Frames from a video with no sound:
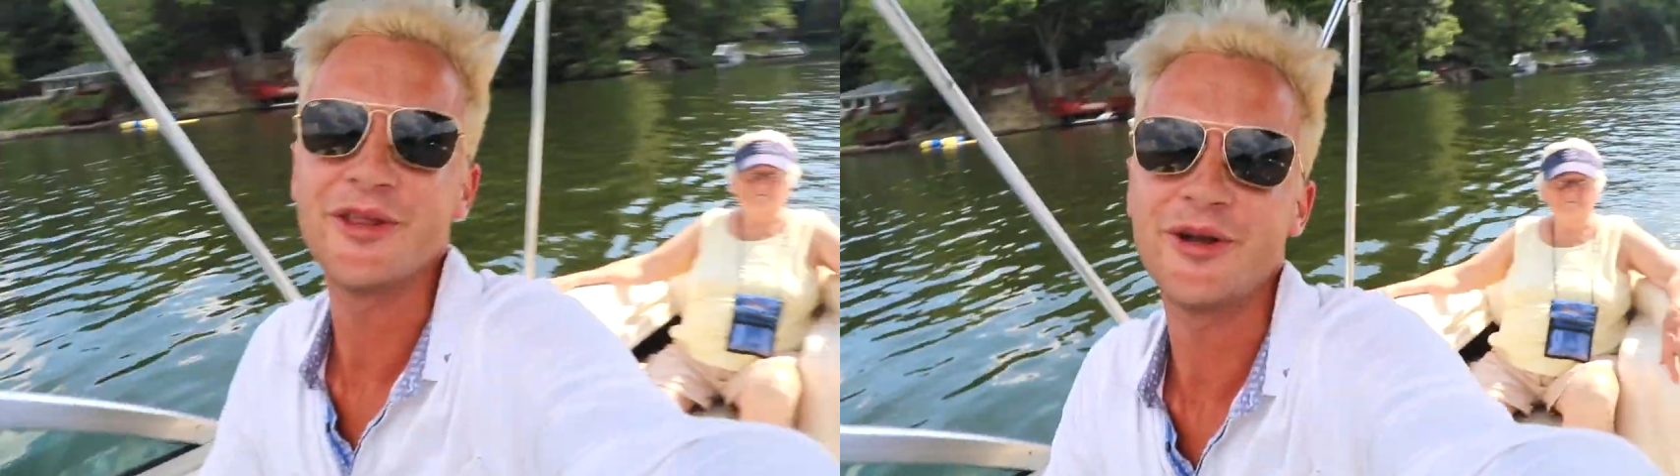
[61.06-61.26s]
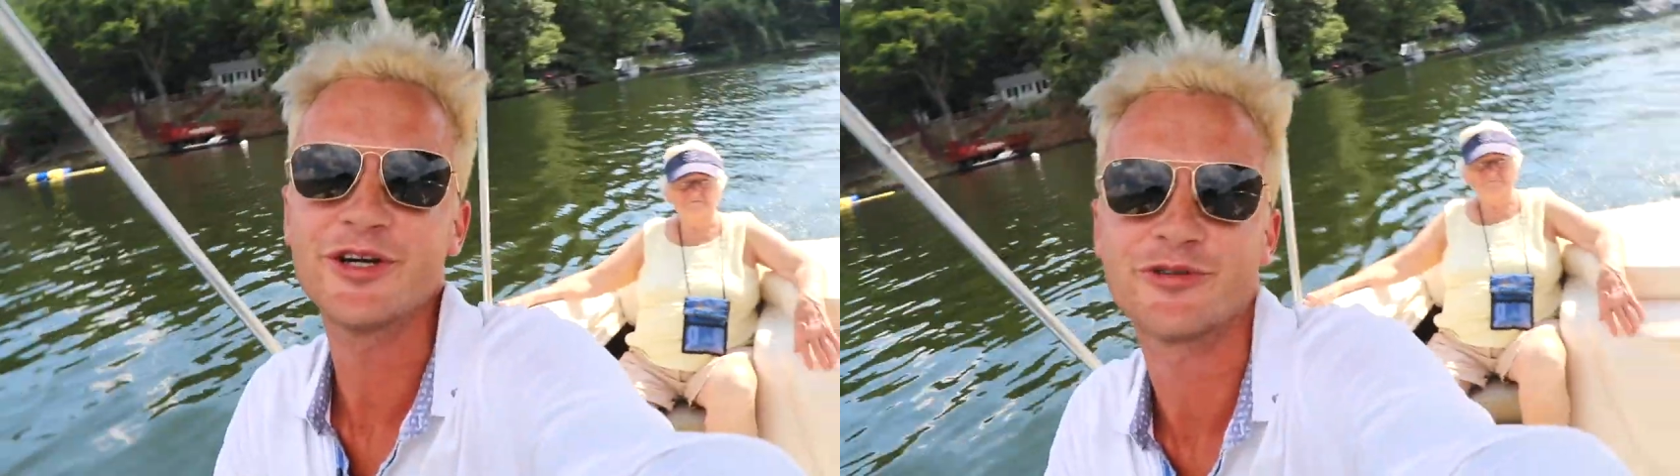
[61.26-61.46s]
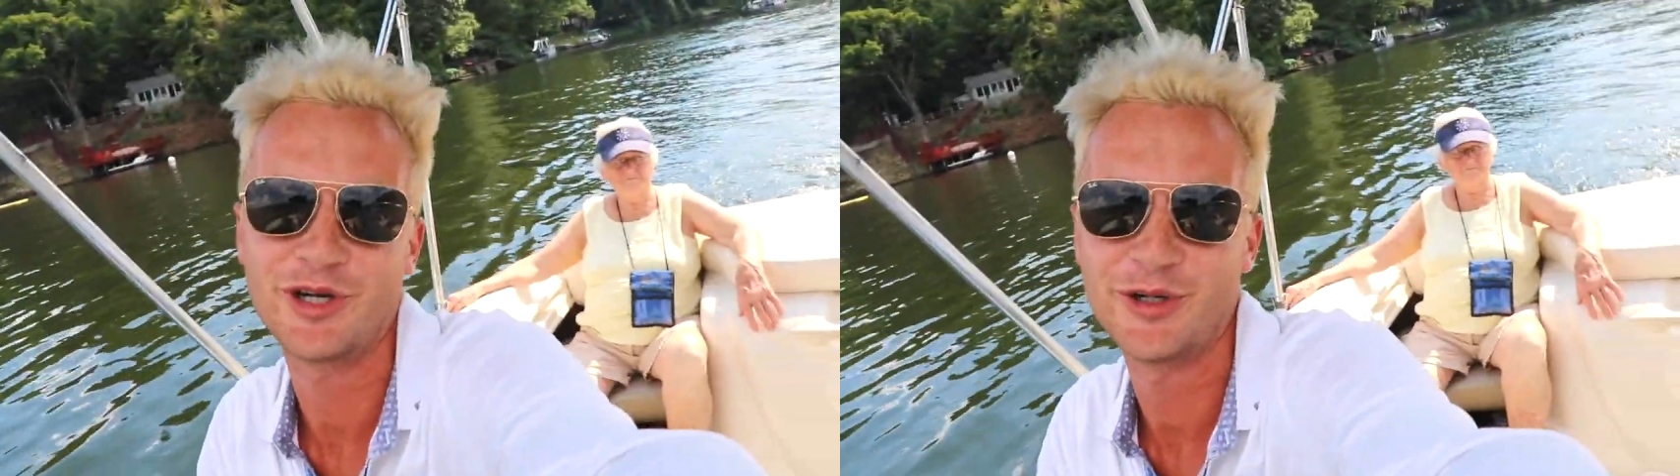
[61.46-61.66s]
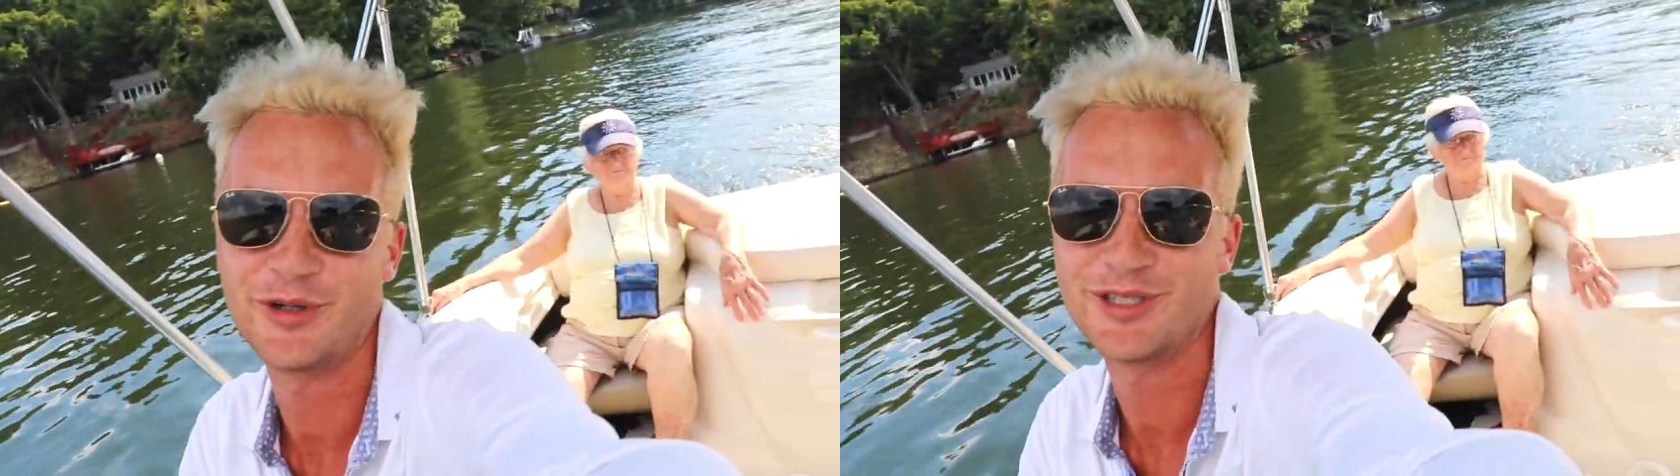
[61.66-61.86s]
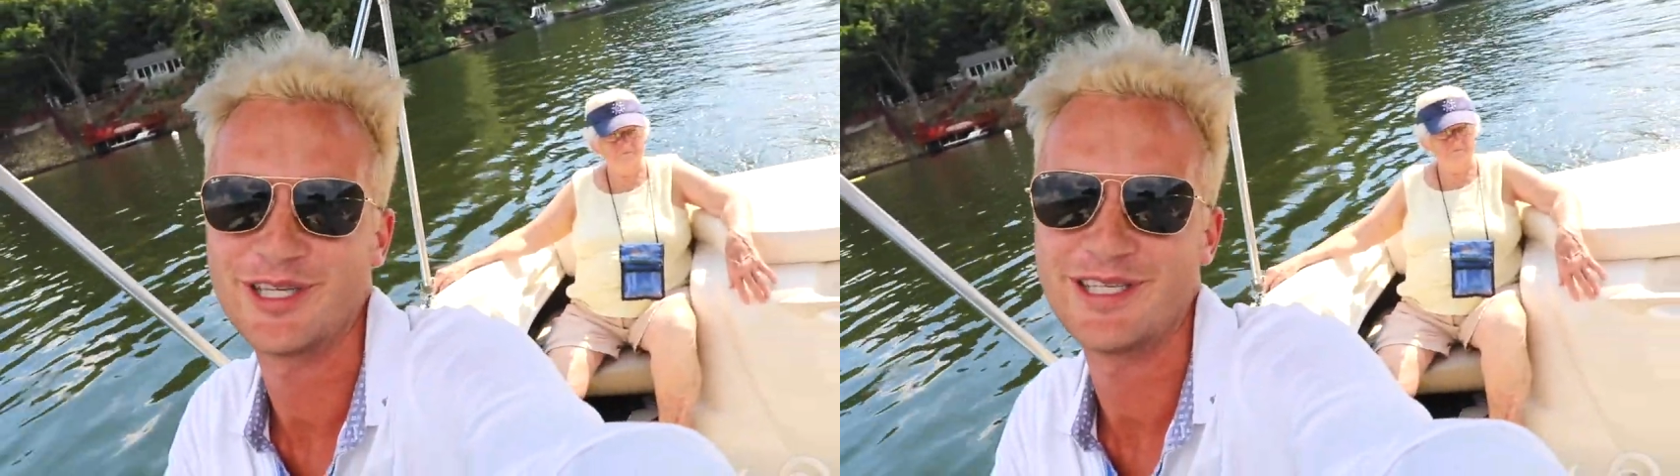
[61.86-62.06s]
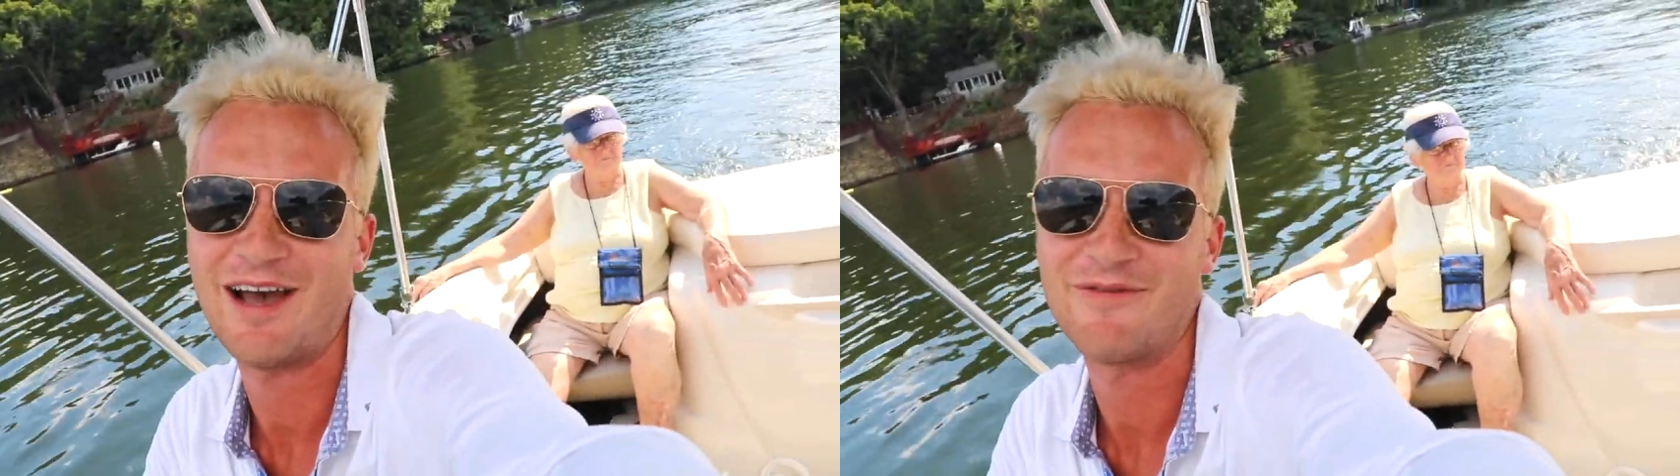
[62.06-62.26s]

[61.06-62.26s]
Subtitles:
little cruise this